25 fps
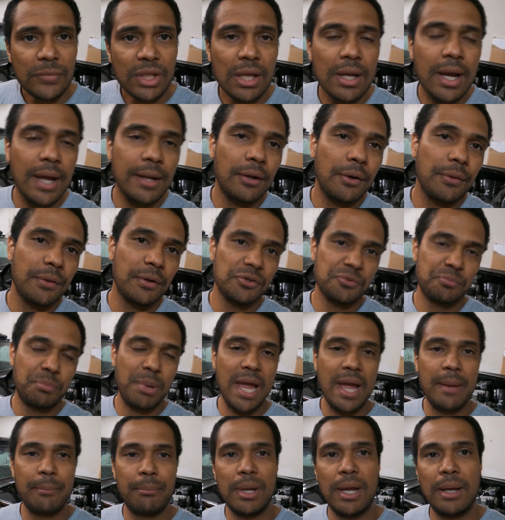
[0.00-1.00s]
I know there's
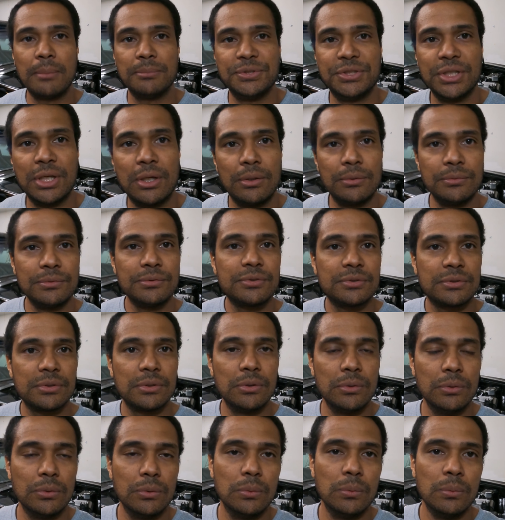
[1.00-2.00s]
Bam Bam Jones
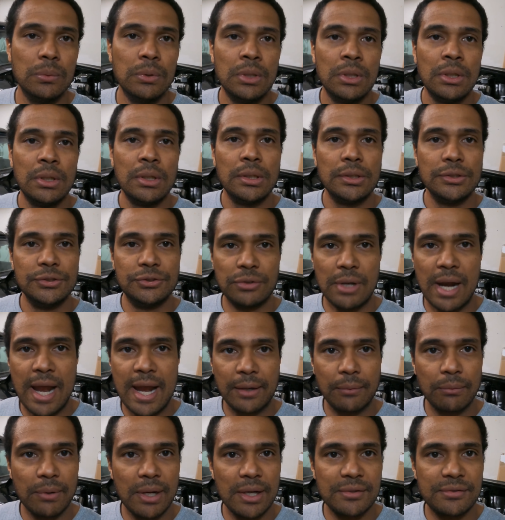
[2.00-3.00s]
who
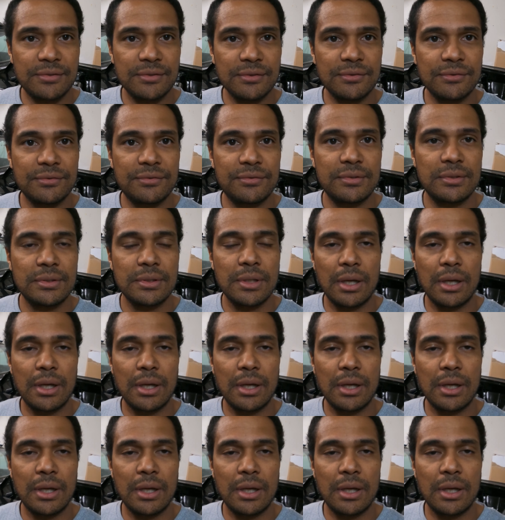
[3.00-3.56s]
drag races.